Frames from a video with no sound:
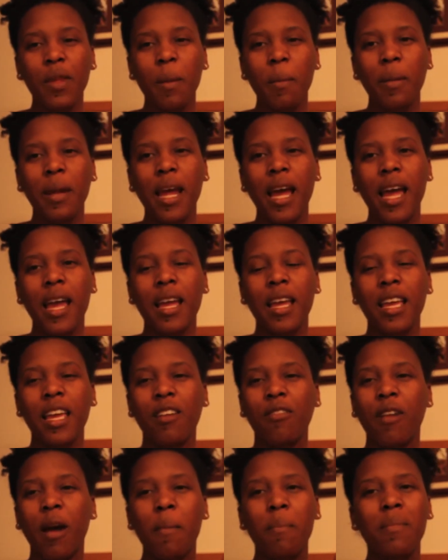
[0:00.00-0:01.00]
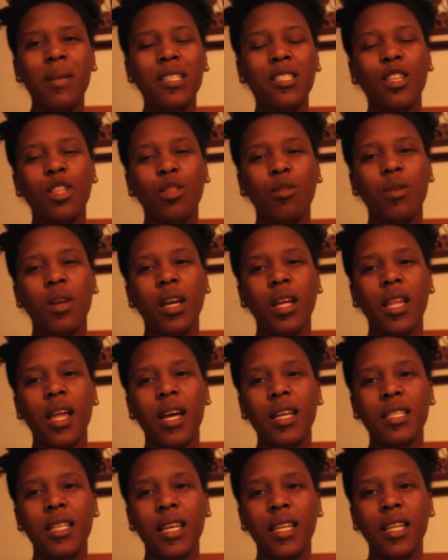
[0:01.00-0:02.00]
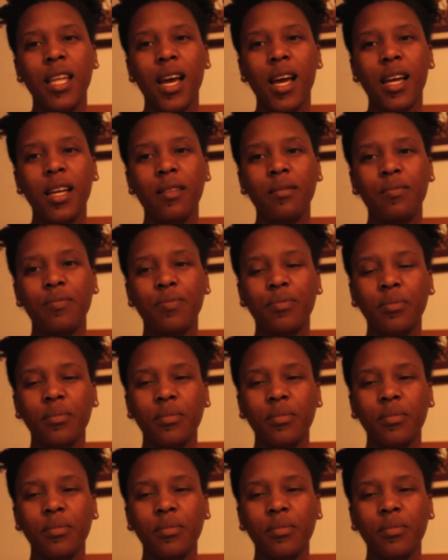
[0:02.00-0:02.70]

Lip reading: but if I missed the 3 o'clock deadline,